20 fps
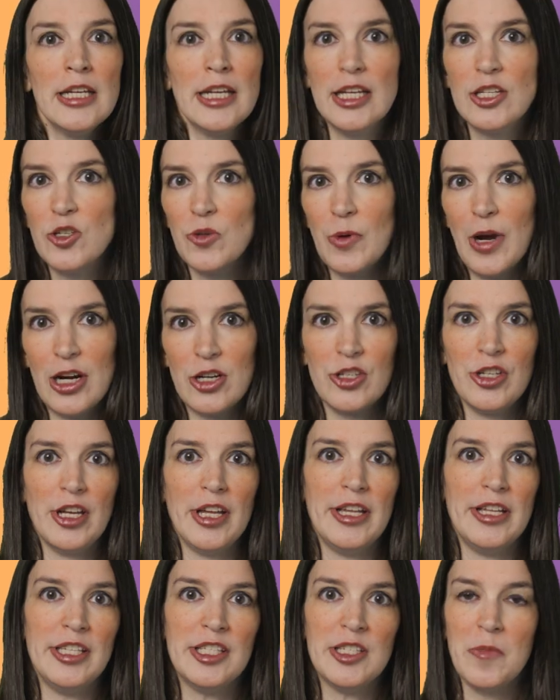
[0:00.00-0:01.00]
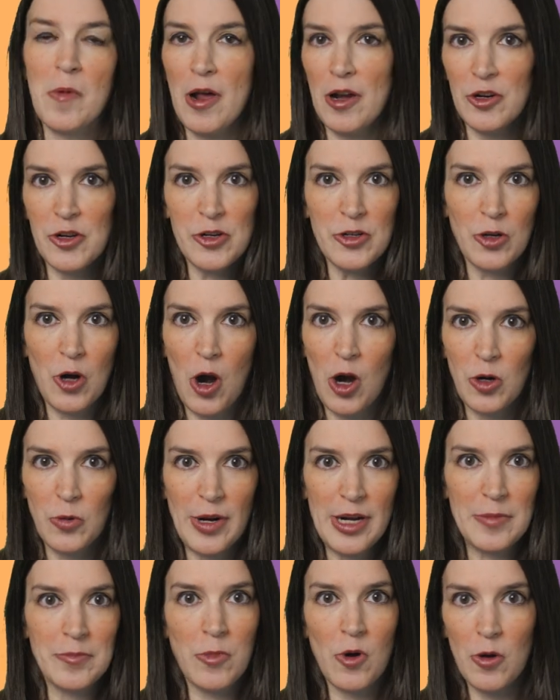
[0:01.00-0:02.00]
get directions, monitor your heart
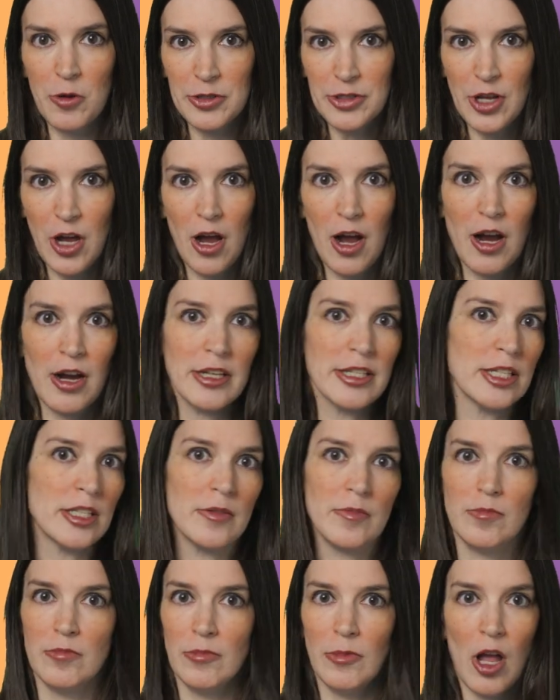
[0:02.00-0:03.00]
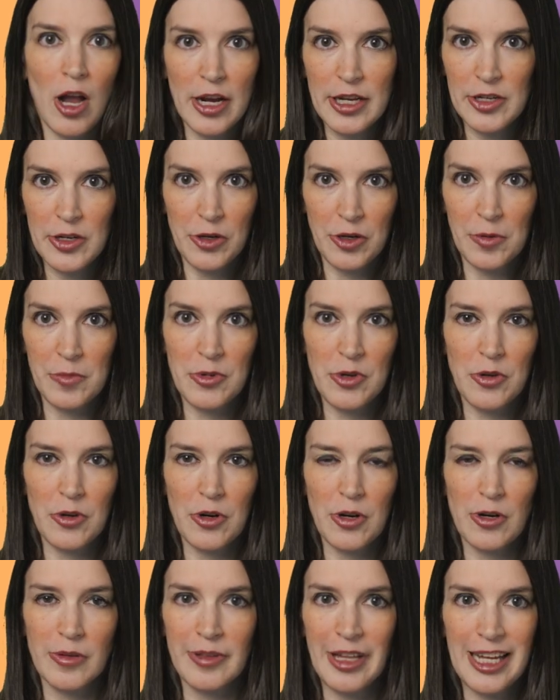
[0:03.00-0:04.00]
rate and pulse ox, log into your computer.